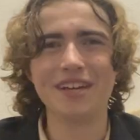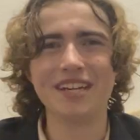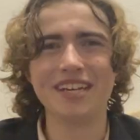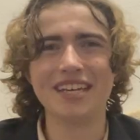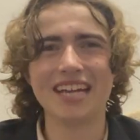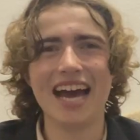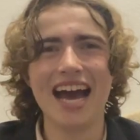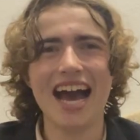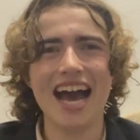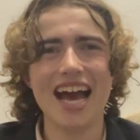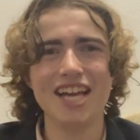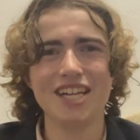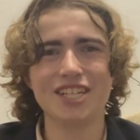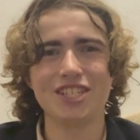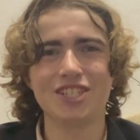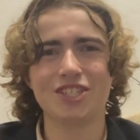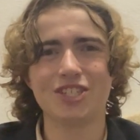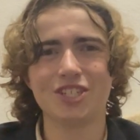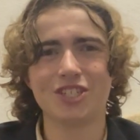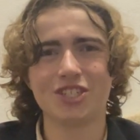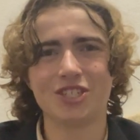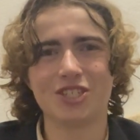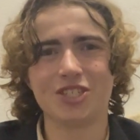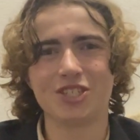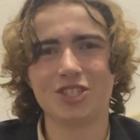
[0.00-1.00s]
and I
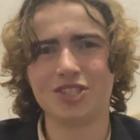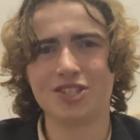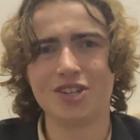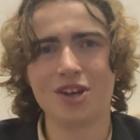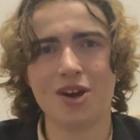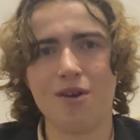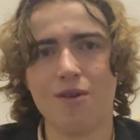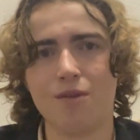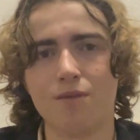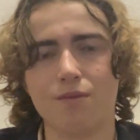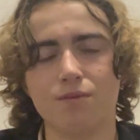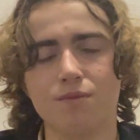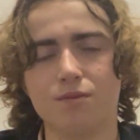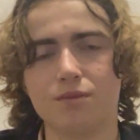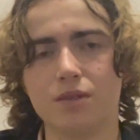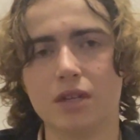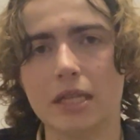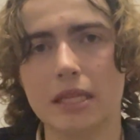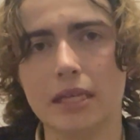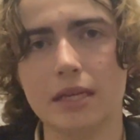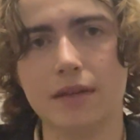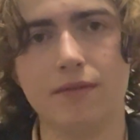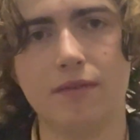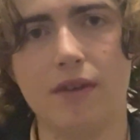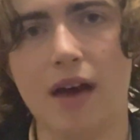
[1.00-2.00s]
just don't
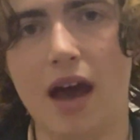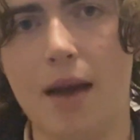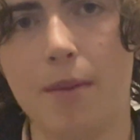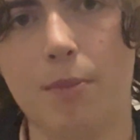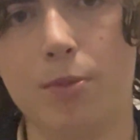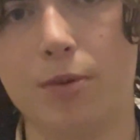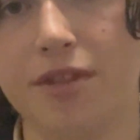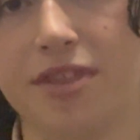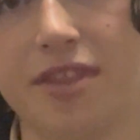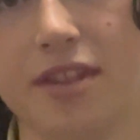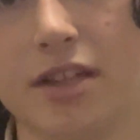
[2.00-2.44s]
really vibe with